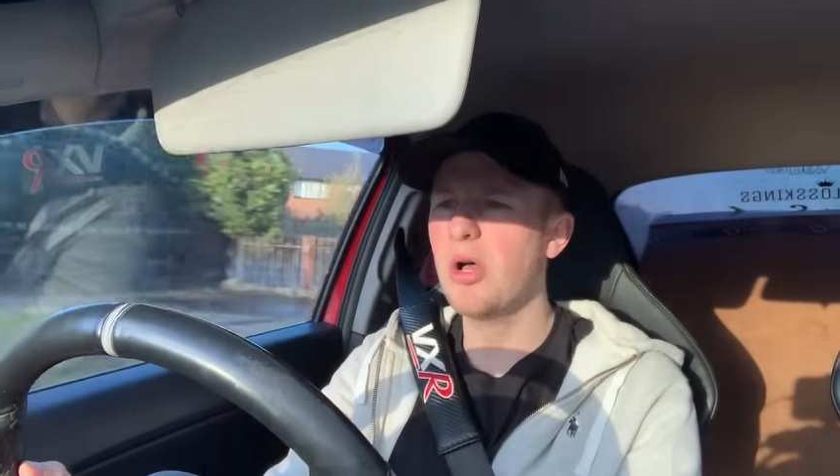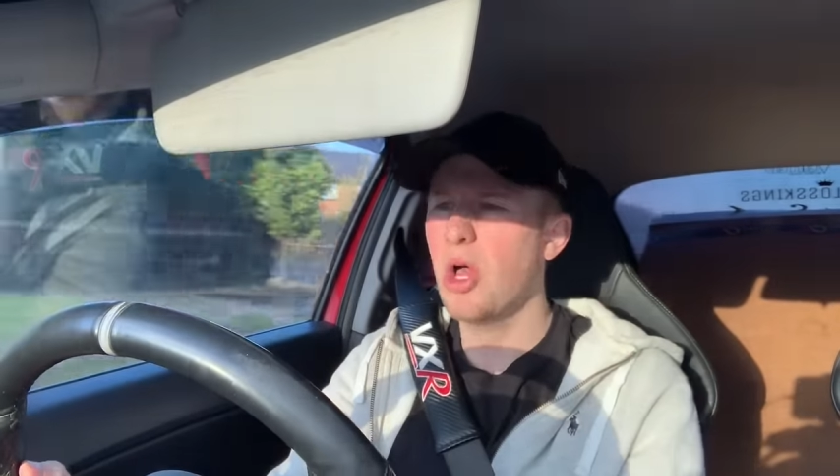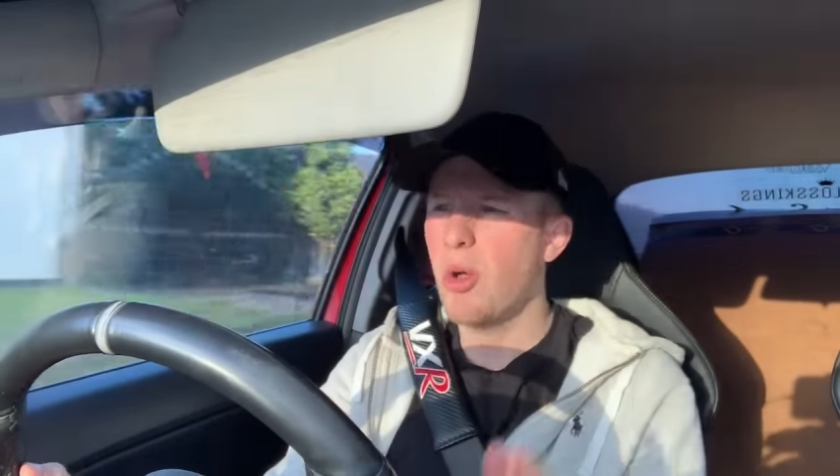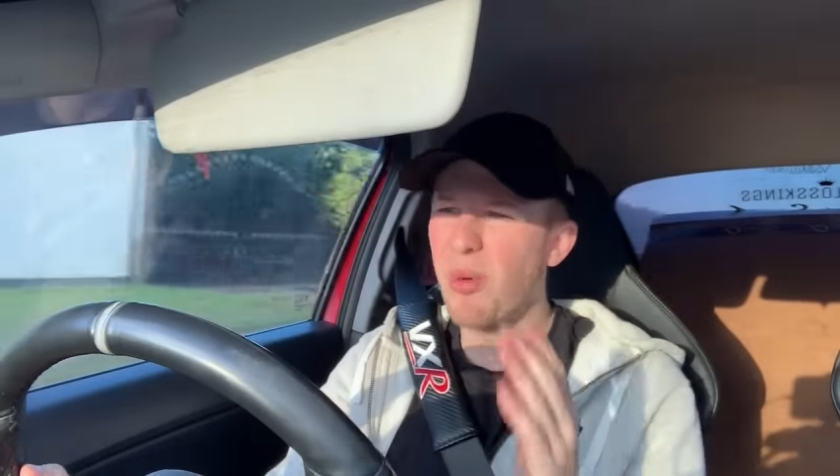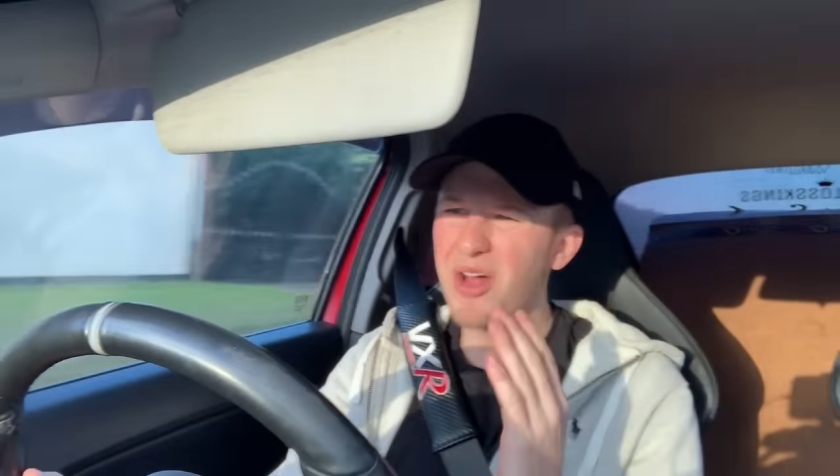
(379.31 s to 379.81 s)

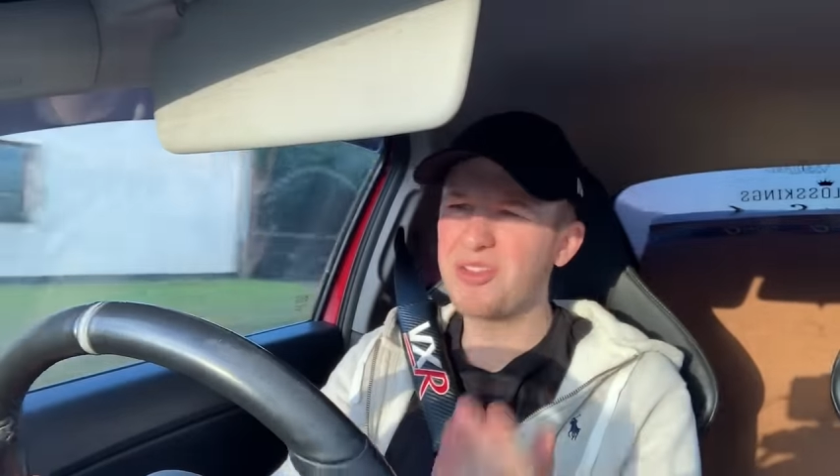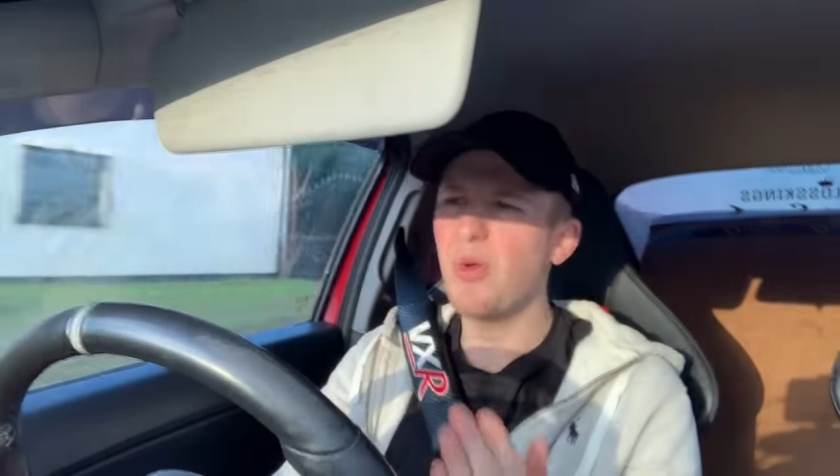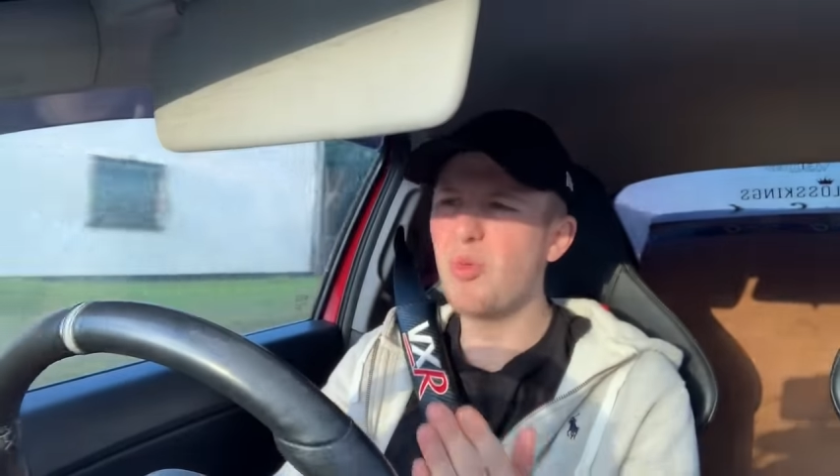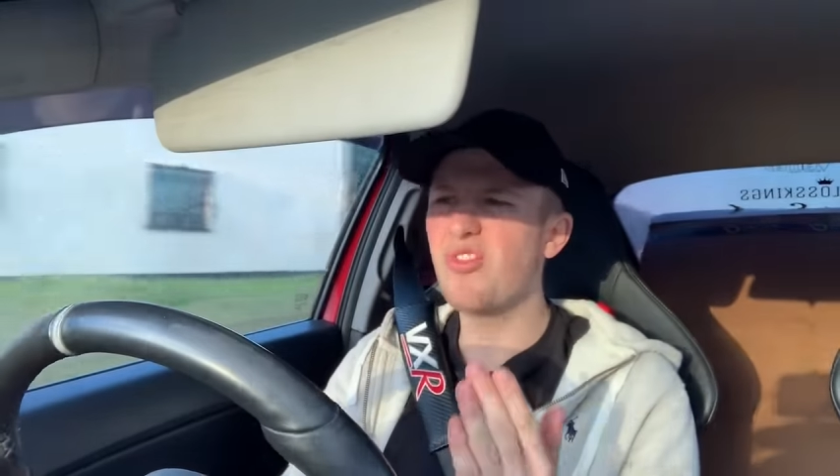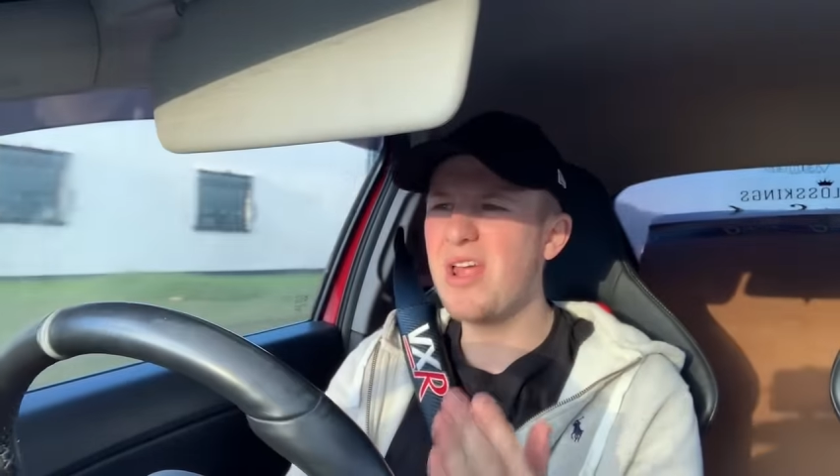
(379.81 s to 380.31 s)
but I
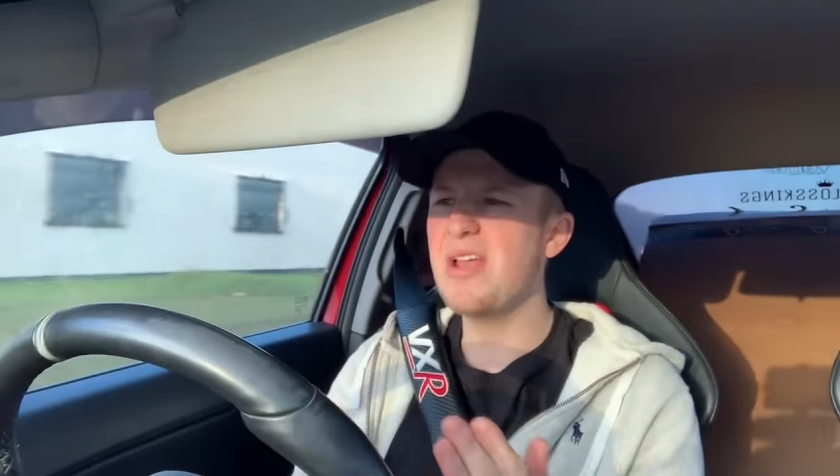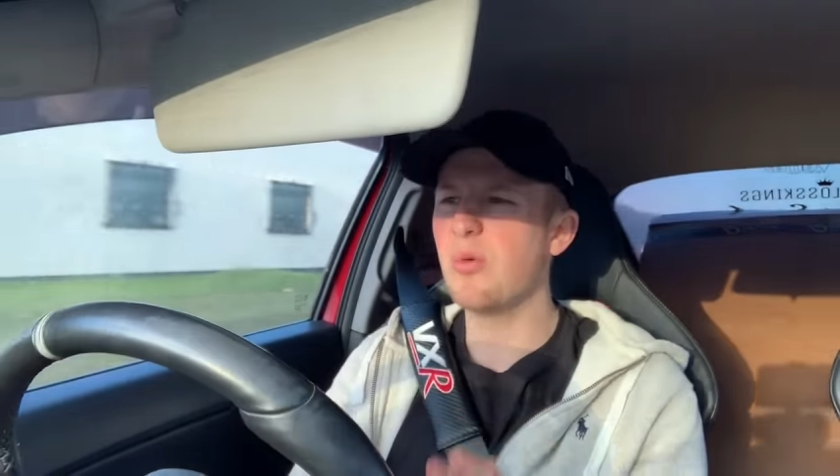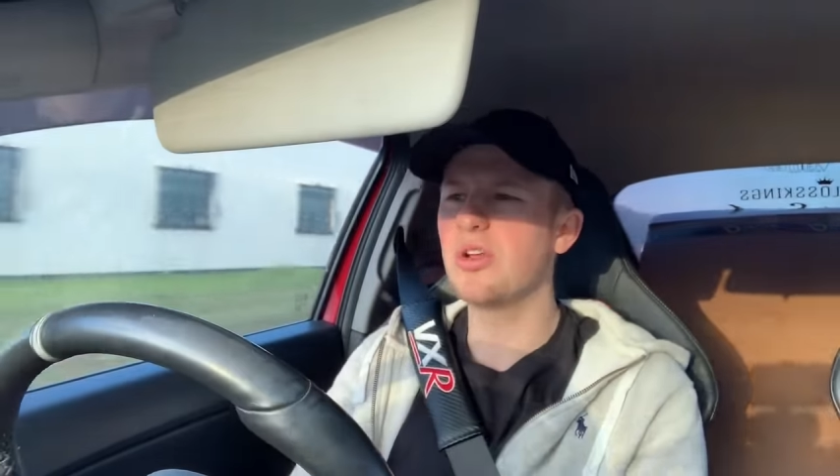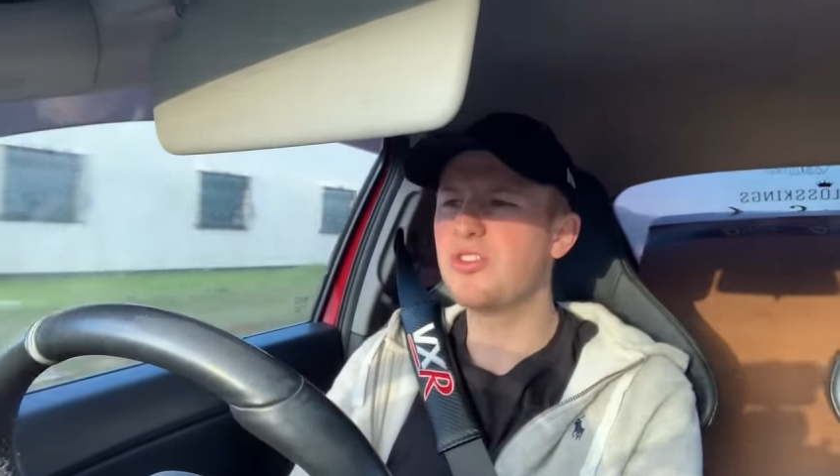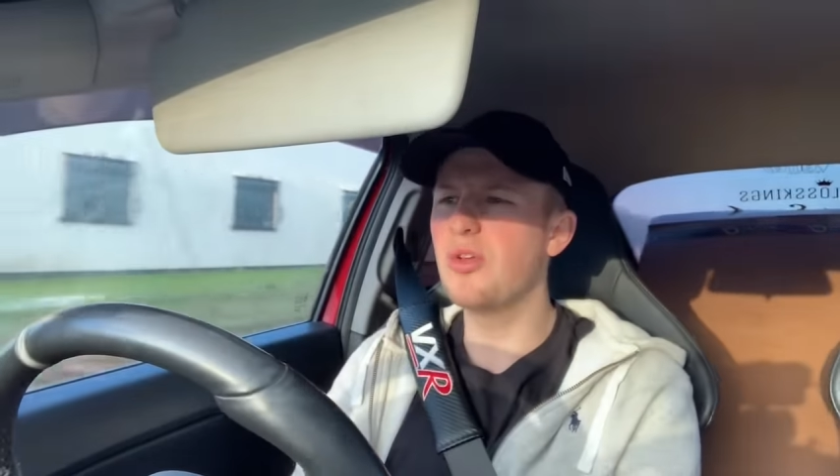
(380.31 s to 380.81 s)
don't really
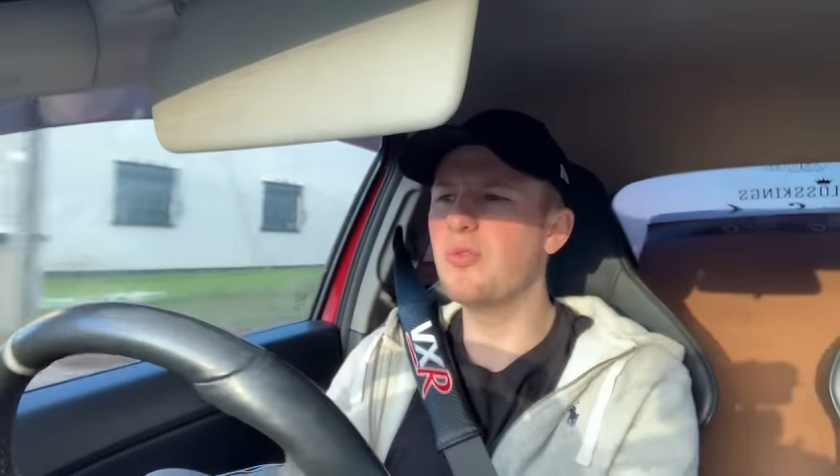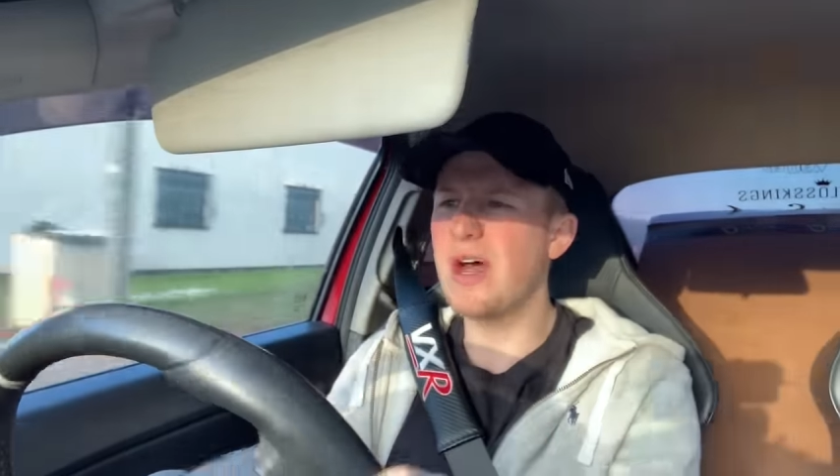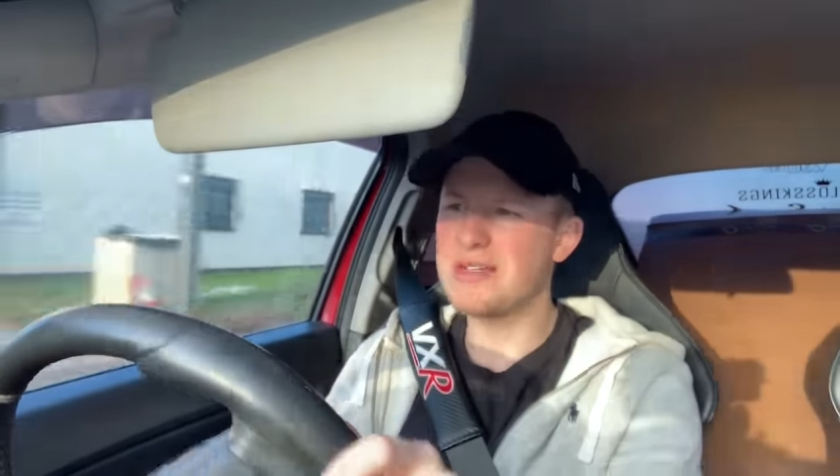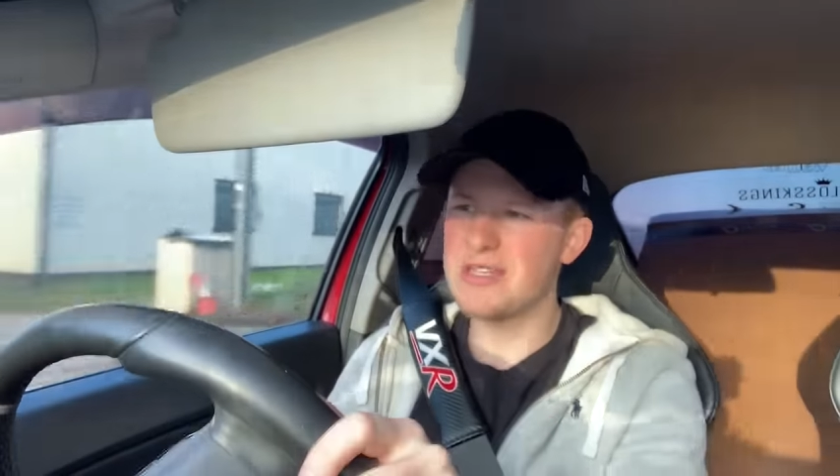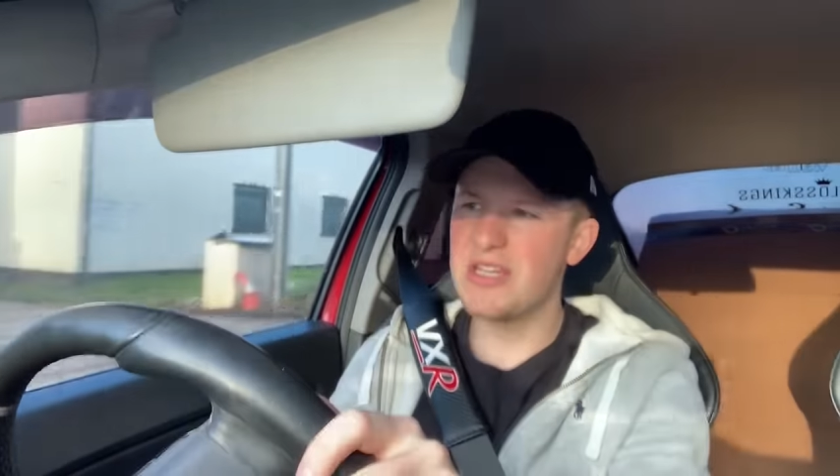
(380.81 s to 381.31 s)
want to do
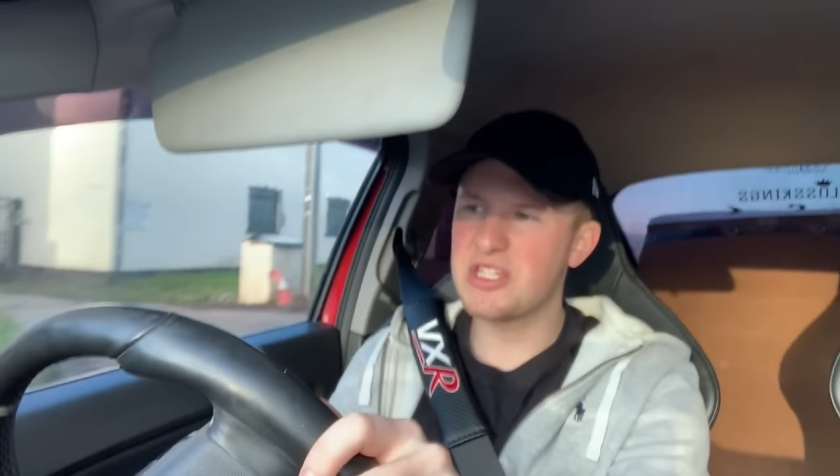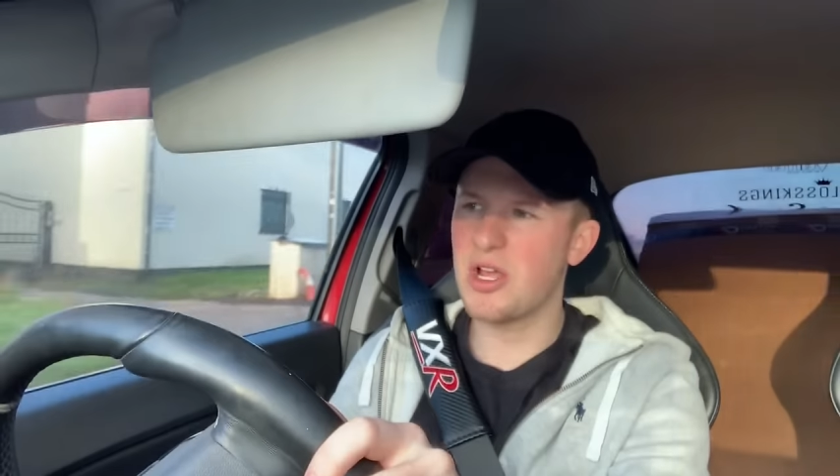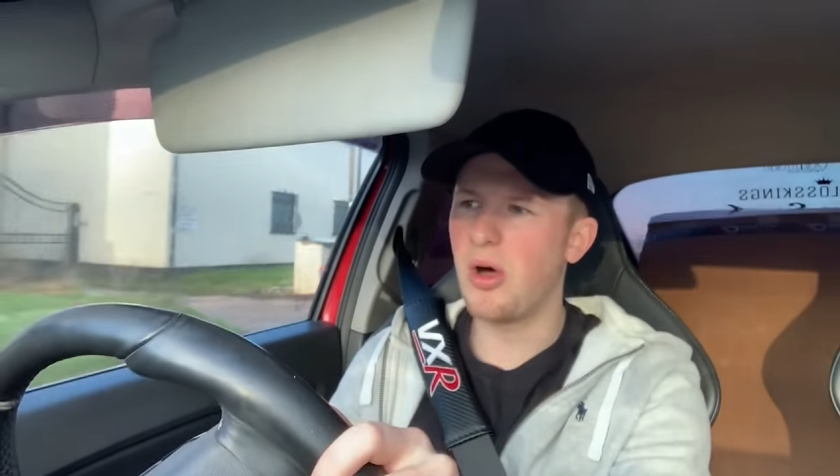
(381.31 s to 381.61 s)
that to this